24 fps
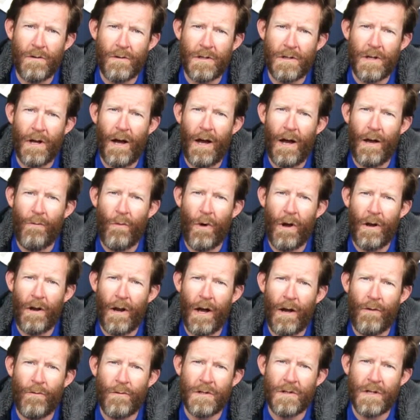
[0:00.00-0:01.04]
time when
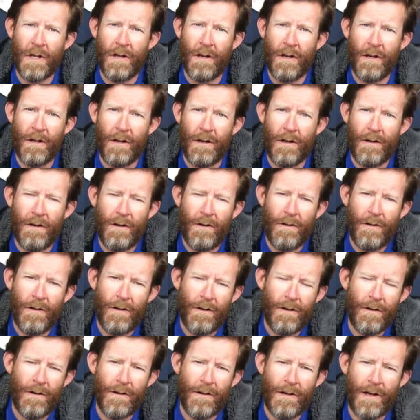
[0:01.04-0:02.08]
I was going to
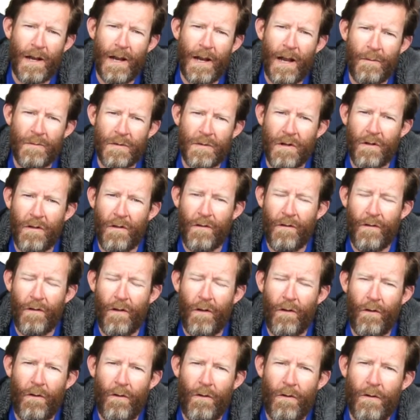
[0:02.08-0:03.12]
collapse on the
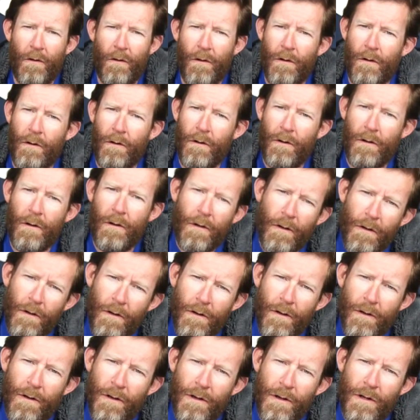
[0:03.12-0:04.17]
floor,
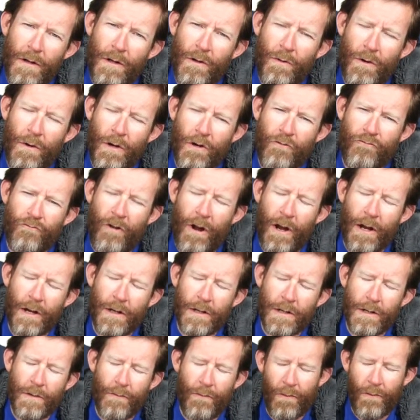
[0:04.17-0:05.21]
you were
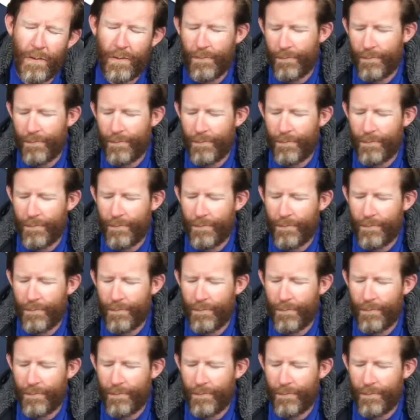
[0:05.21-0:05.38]
correct.